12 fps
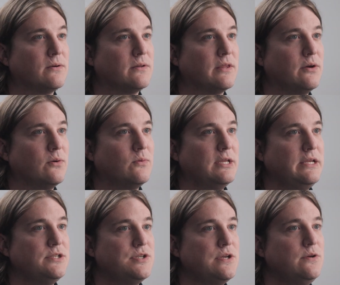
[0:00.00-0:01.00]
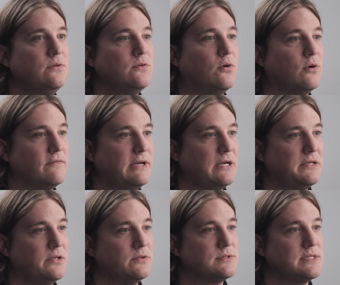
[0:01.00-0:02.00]
are really two core
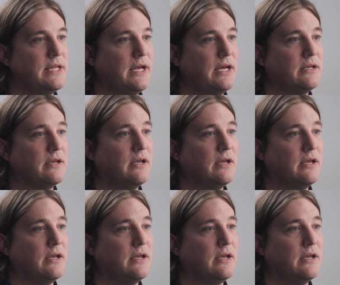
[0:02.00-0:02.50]
values that